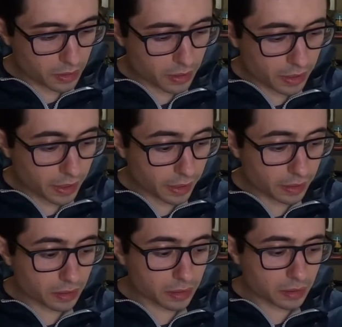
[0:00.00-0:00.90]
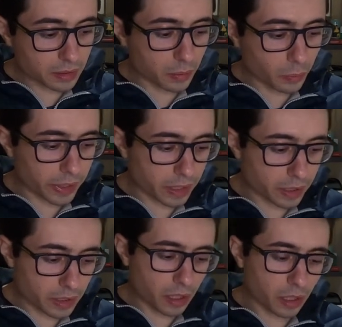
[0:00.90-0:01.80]
And
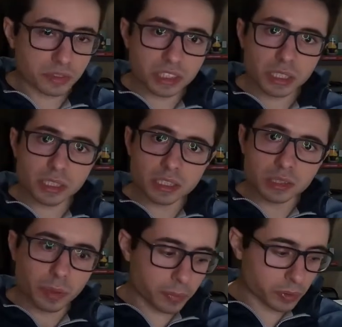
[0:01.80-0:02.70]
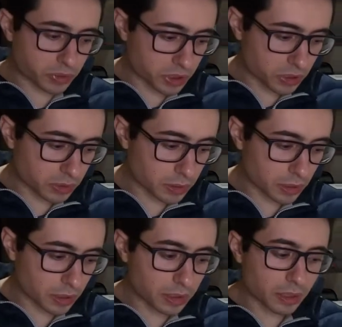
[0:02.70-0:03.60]
we consider superpositions.
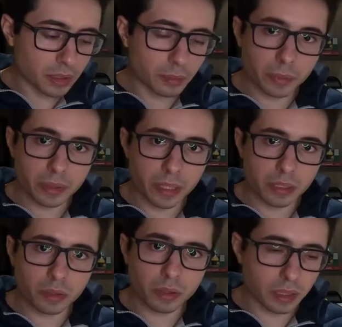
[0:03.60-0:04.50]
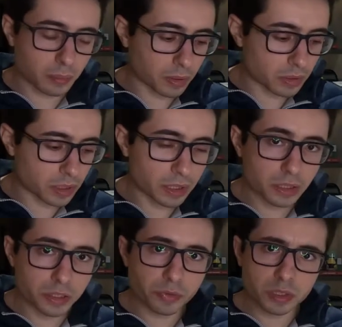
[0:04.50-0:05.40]
Linear, we are talking about linear
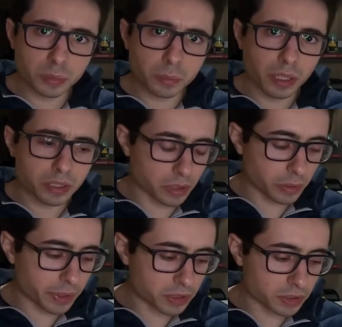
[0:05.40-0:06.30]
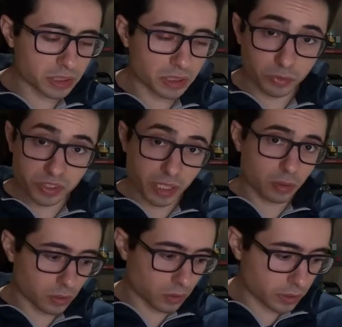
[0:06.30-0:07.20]
differential partial equations of
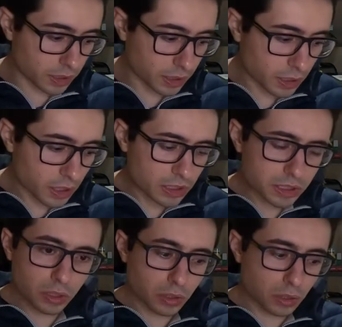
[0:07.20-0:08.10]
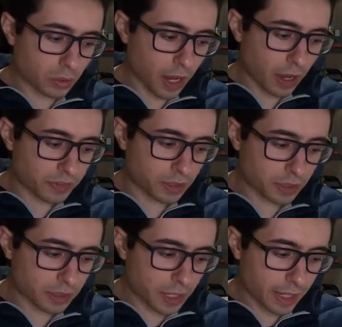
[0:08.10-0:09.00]
second order. So after
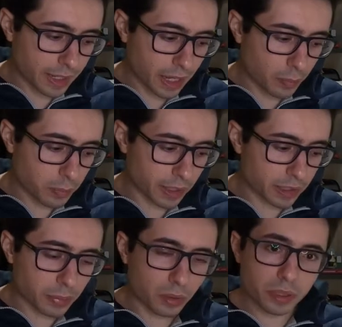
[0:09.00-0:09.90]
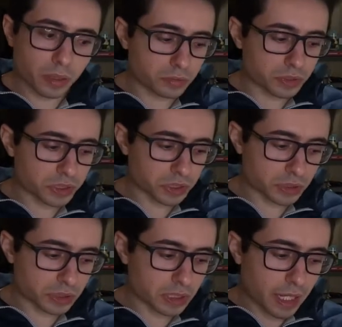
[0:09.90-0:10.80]
applying the boundary
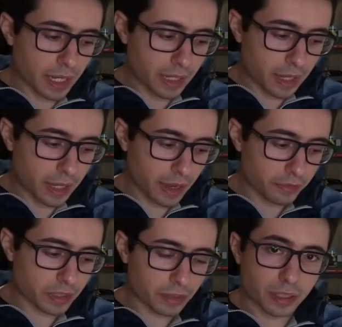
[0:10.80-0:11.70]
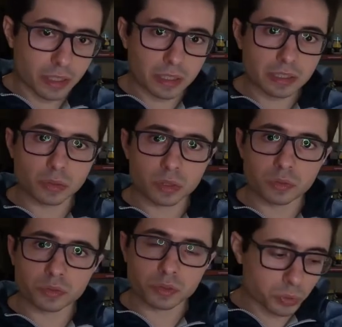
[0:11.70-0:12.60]
conditions and having sort
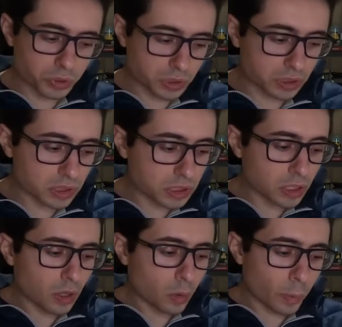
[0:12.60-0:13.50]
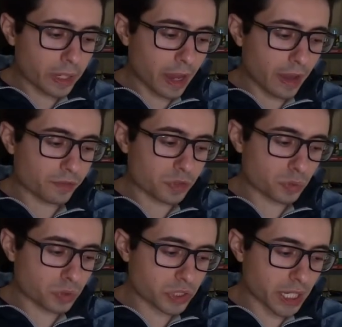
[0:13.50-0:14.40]
of solutions, we have to
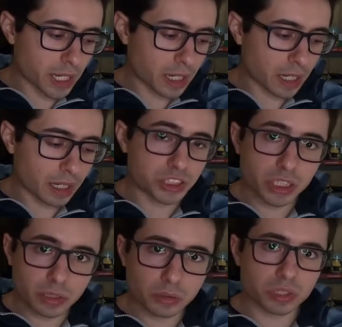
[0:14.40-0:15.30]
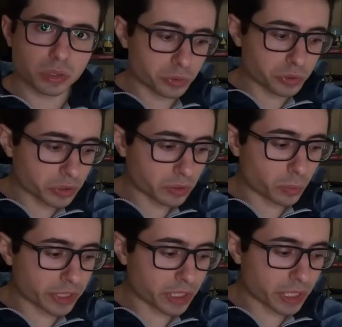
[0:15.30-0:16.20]
take a general solution
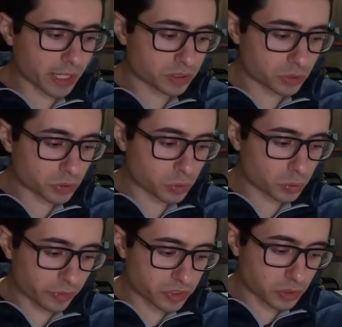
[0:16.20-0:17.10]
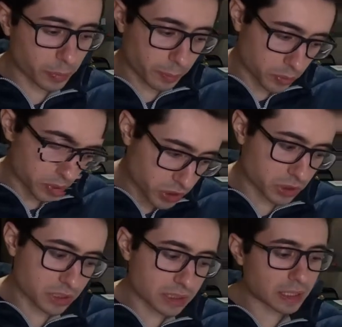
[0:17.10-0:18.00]
which has to do with
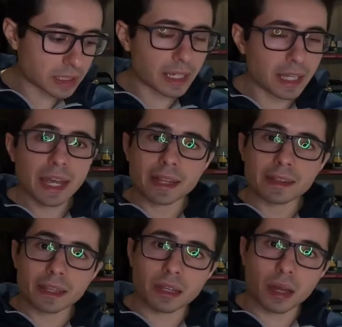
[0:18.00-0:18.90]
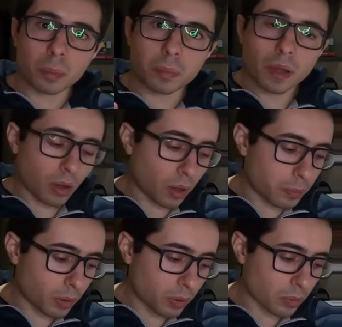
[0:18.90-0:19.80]
superpositions. And then
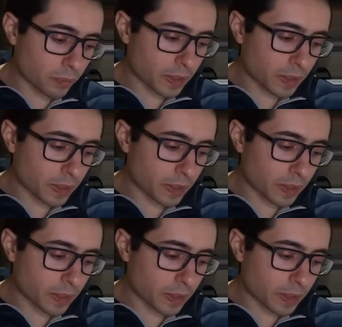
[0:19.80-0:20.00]
upon